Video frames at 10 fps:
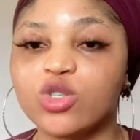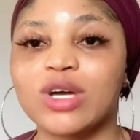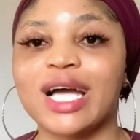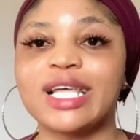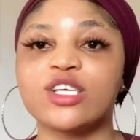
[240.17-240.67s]
you
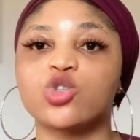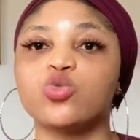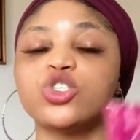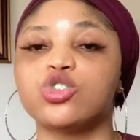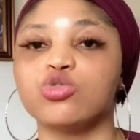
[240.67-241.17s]
cannot
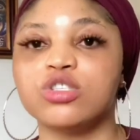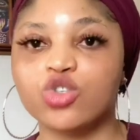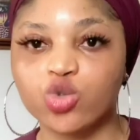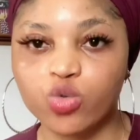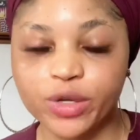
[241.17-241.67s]
switch to
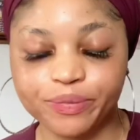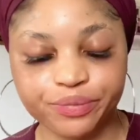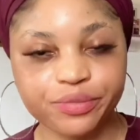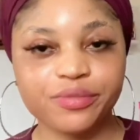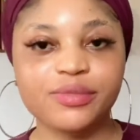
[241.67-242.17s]
this one.
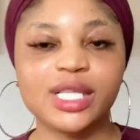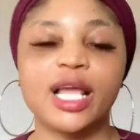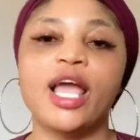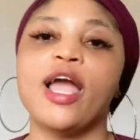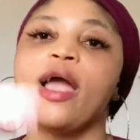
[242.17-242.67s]

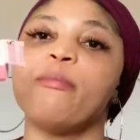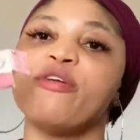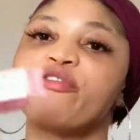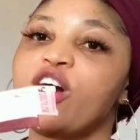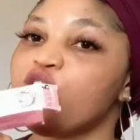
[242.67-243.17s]

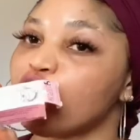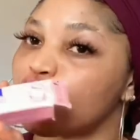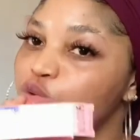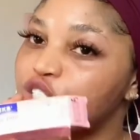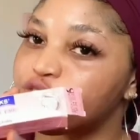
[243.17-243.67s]
Before you
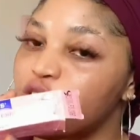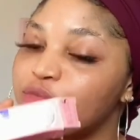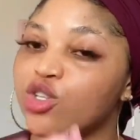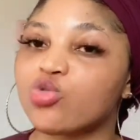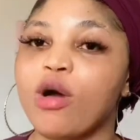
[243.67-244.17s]
switch from
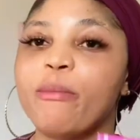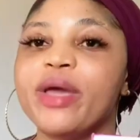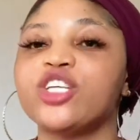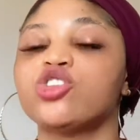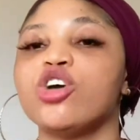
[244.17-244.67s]
this one,
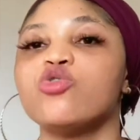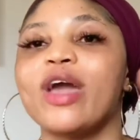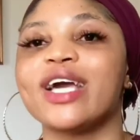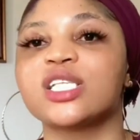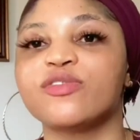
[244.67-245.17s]
make sure you
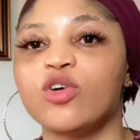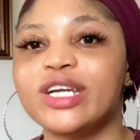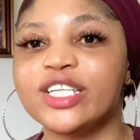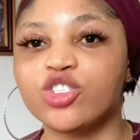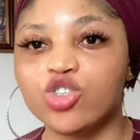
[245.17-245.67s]

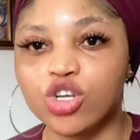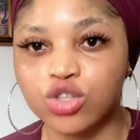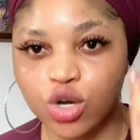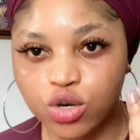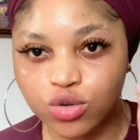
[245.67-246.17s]
exfoliate your
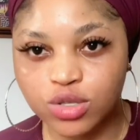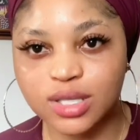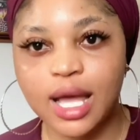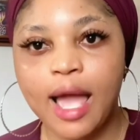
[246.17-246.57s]
knuckles.